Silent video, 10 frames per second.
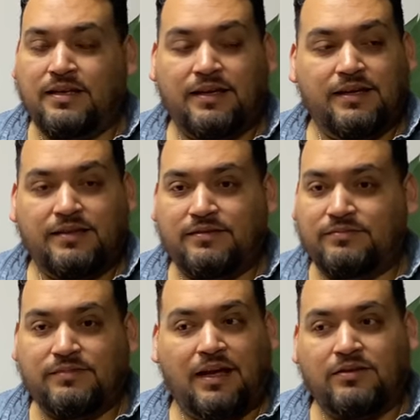And
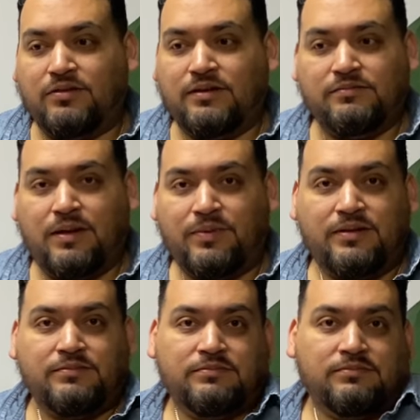I couldn't, I
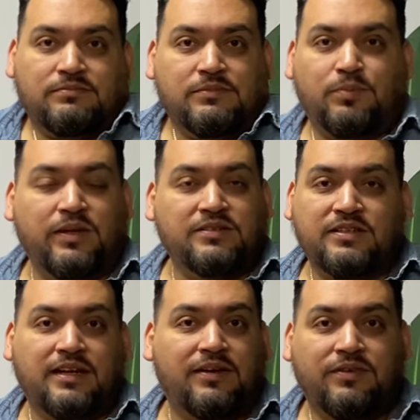mean, the place
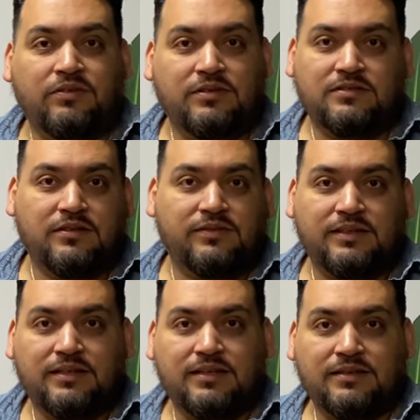didn't have healthy stuff
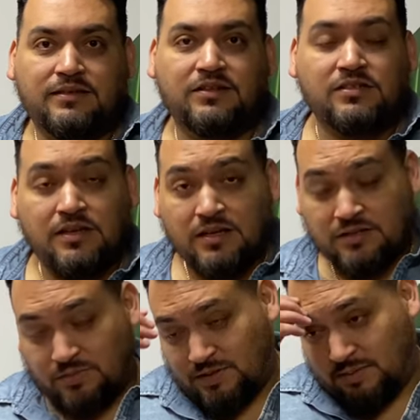like that. Exactly. Because
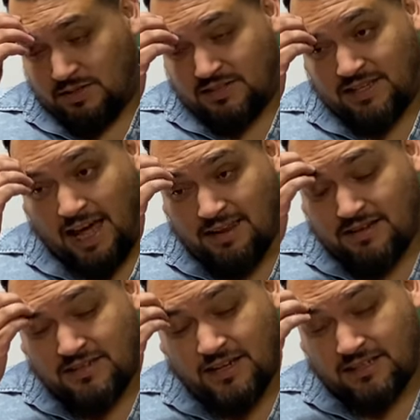sometimes a salad
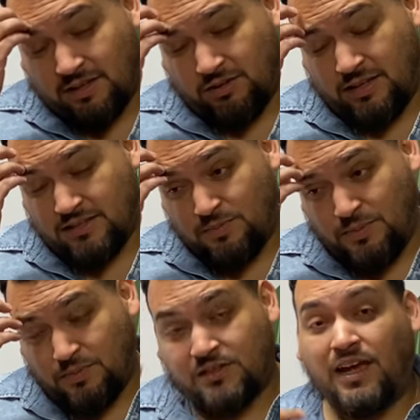is not as healthy as
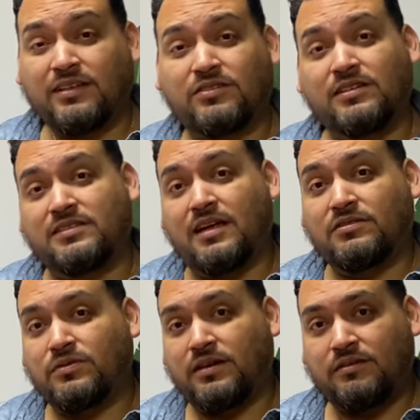people, because I used to think
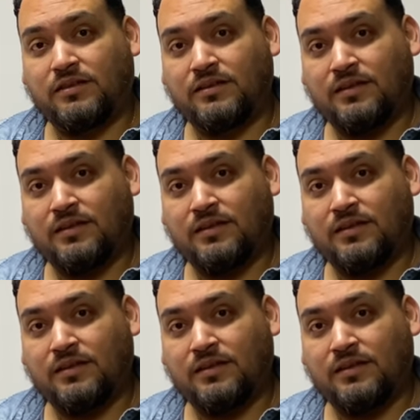salads were healthy.